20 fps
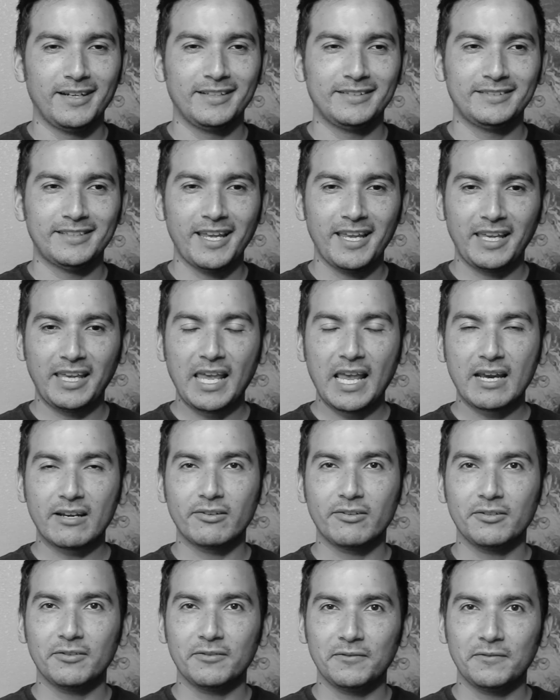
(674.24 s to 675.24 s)
take care
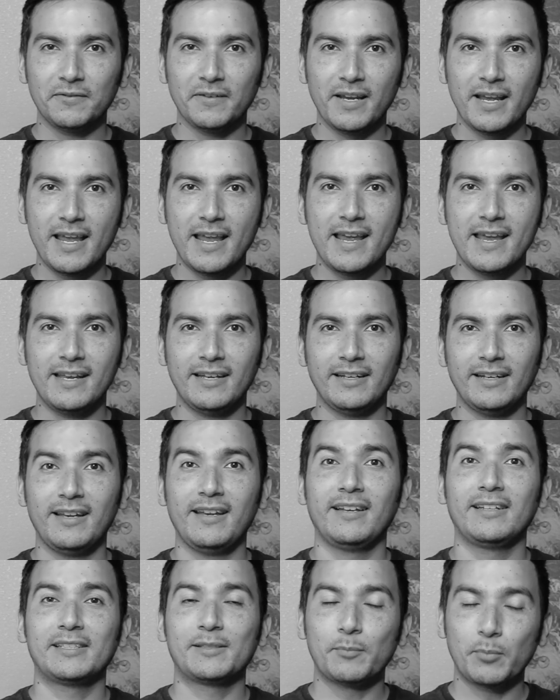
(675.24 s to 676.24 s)
of and
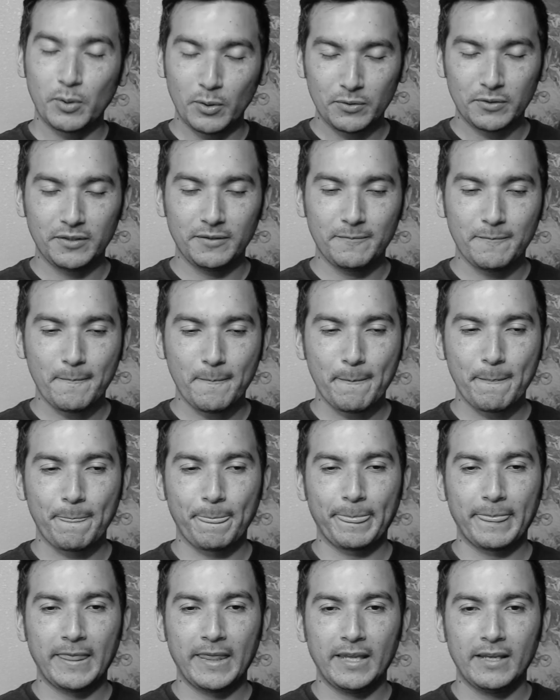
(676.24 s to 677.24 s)
explore.
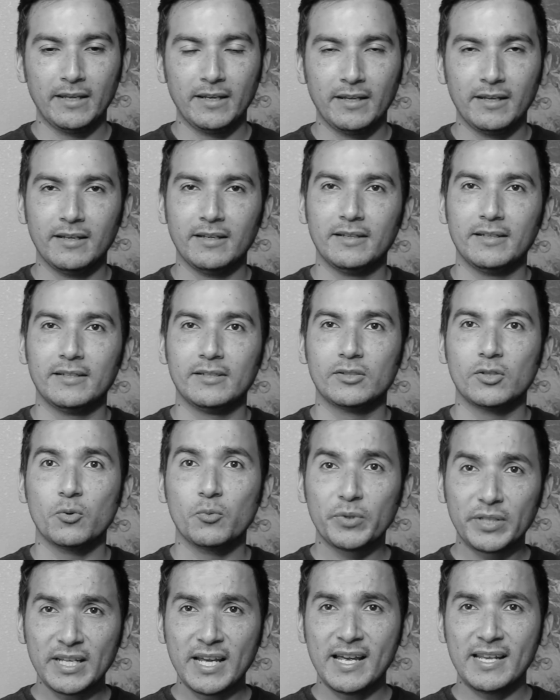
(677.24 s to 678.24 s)
So
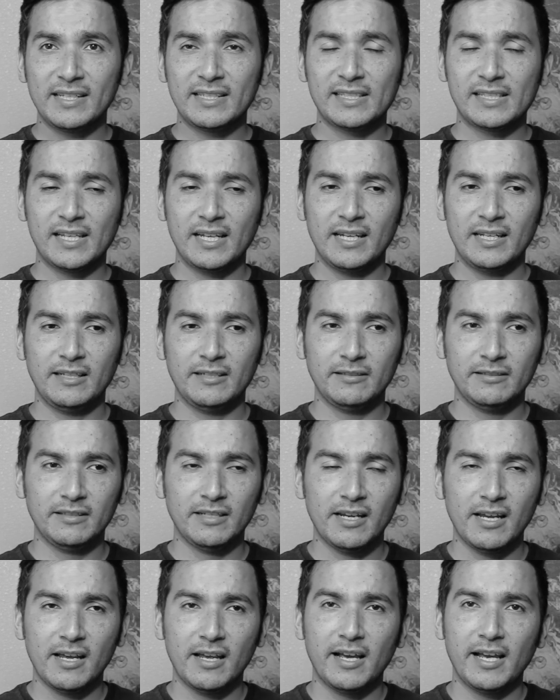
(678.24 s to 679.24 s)
with that said,
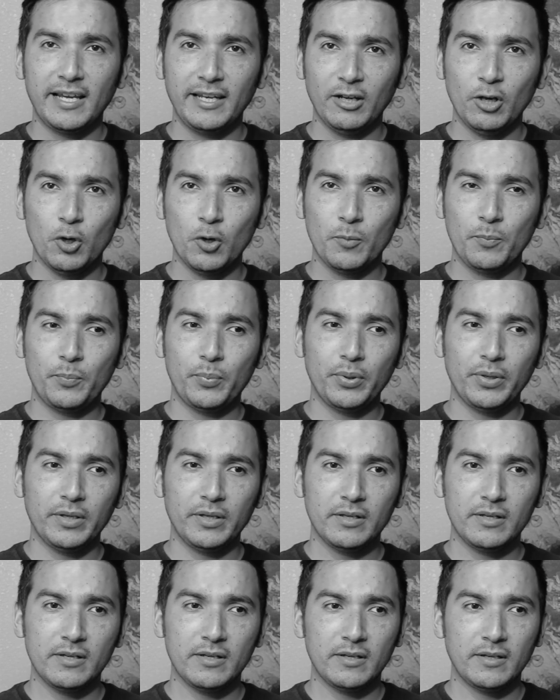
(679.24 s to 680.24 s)
I hope
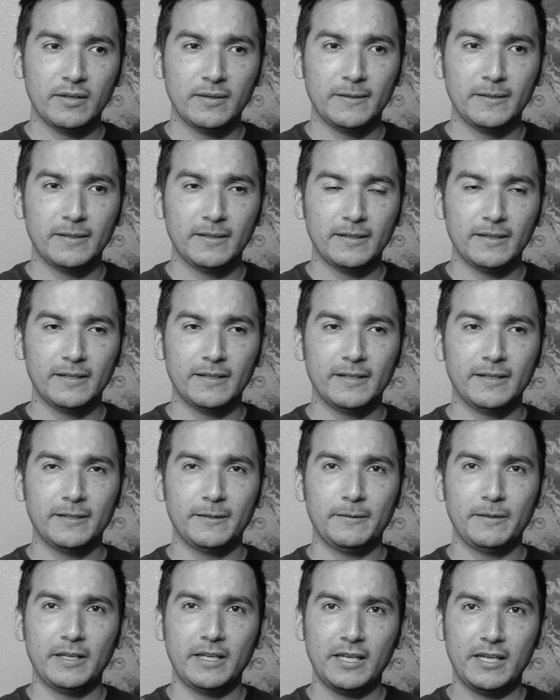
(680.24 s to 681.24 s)

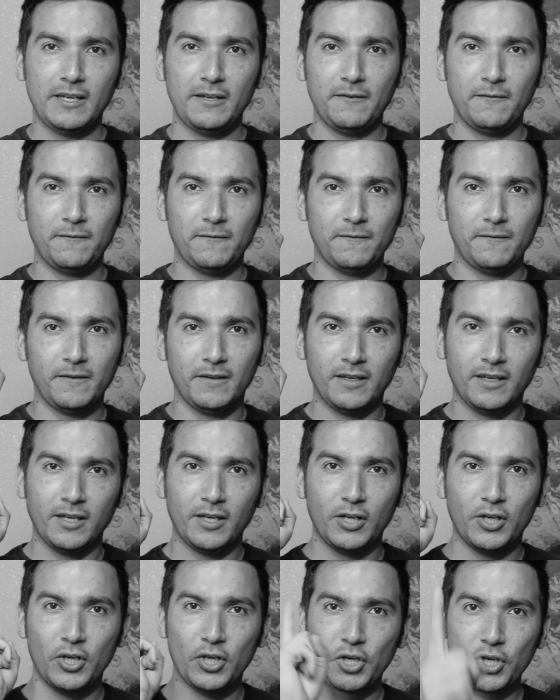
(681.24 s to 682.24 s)
if
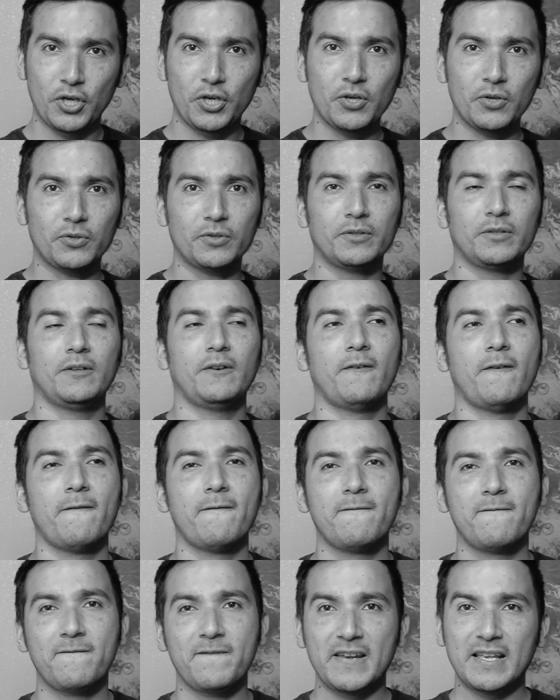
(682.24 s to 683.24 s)
you're
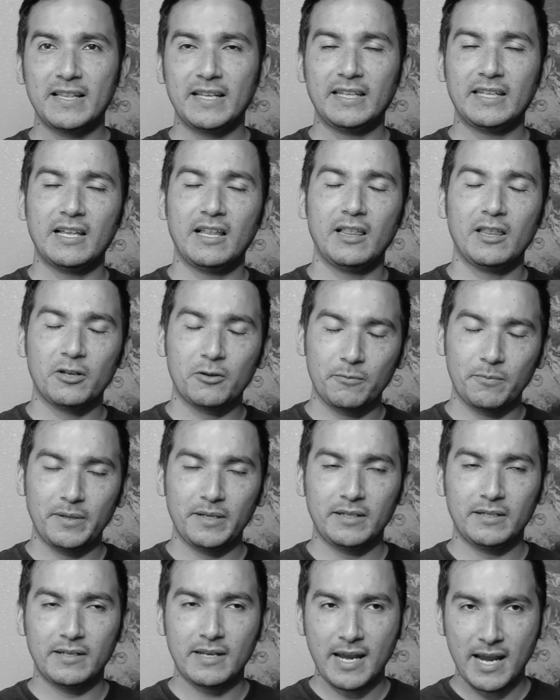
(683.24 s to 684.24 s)
feeling a little
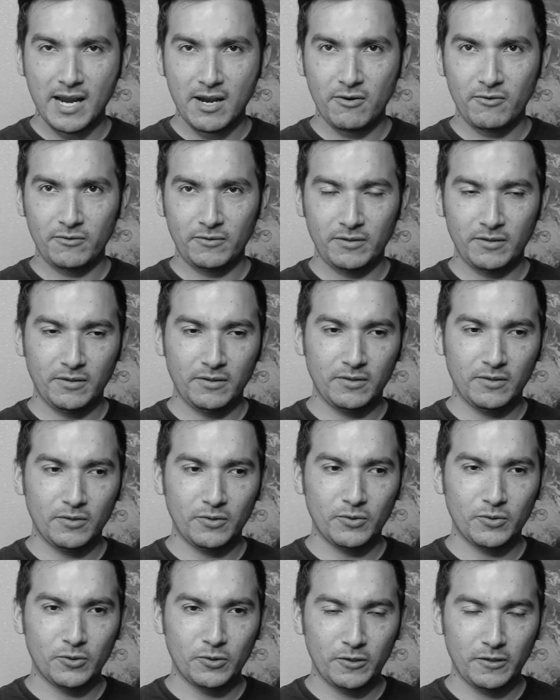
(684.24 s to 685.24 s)
bit down,
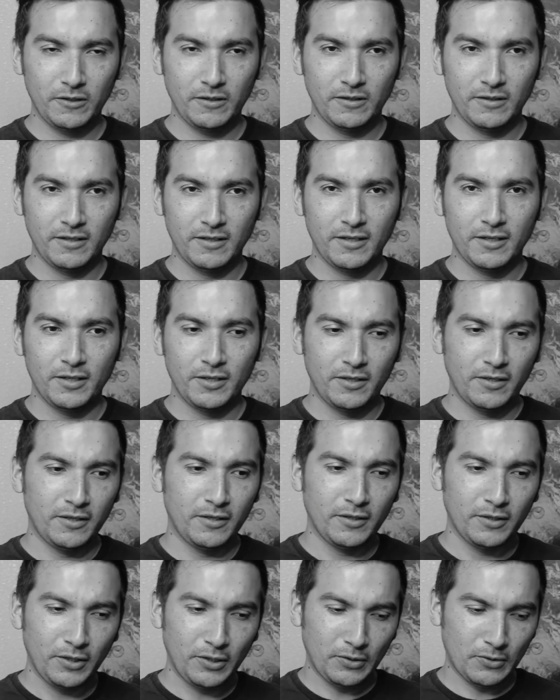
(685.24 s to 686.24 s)
or
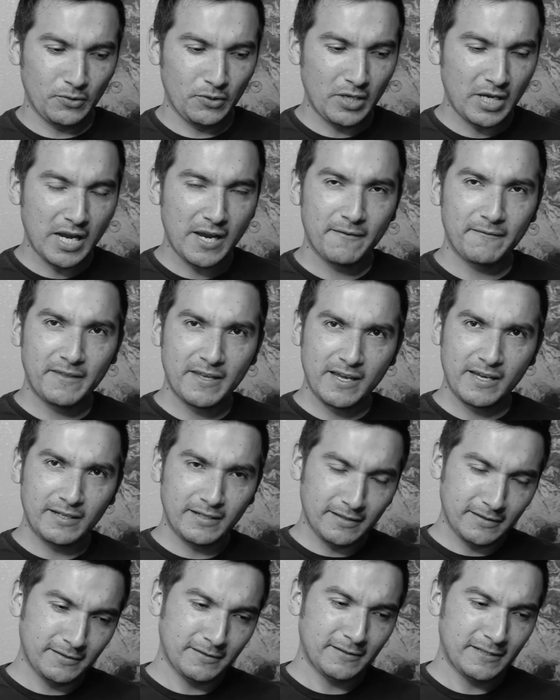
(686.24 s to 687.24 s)
you know, you have
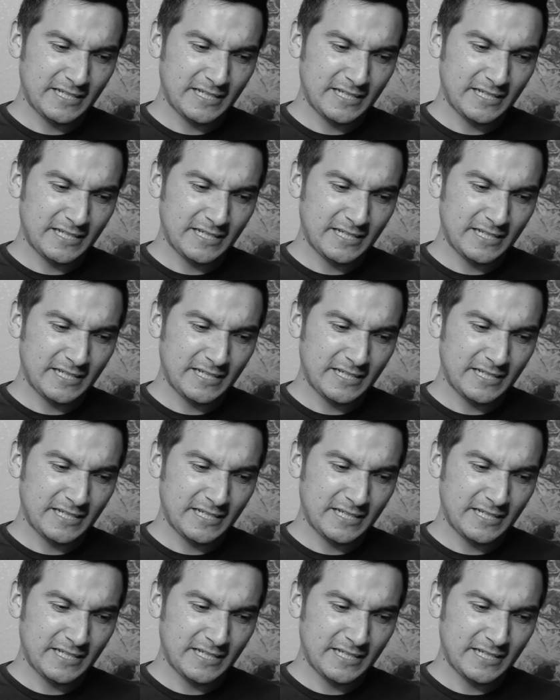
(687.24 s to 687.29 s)
that